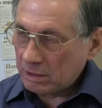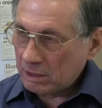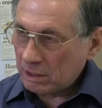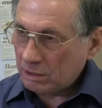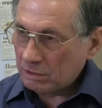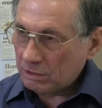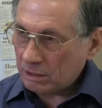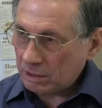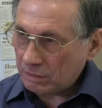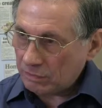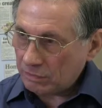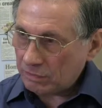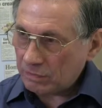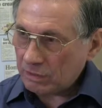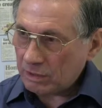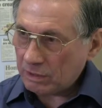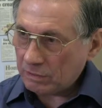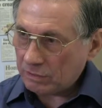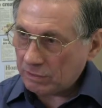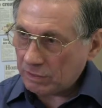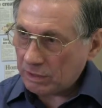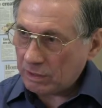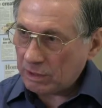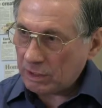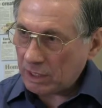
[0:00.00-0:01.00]
No, I
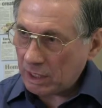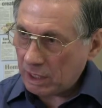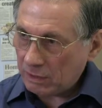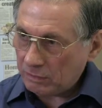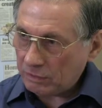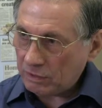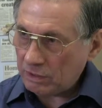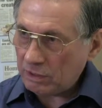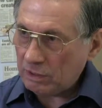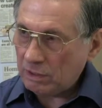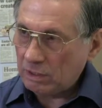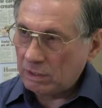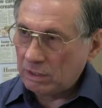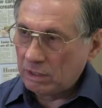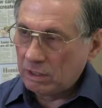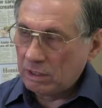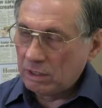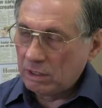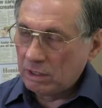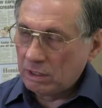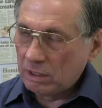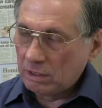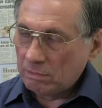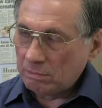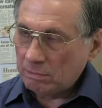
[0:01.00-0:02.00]
find every
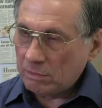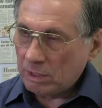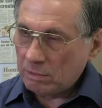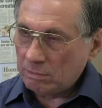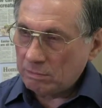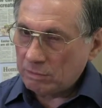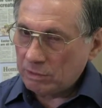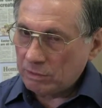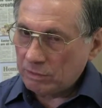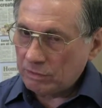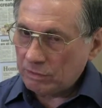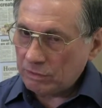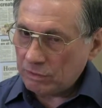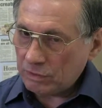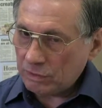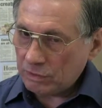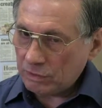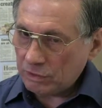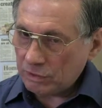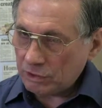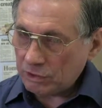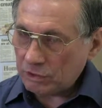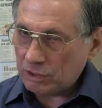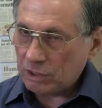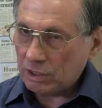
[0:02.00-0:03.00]
member of
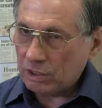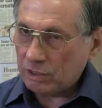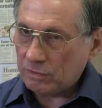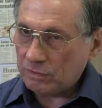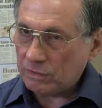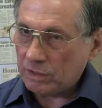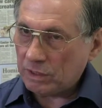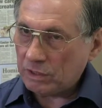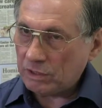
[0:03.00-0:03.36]
the staff,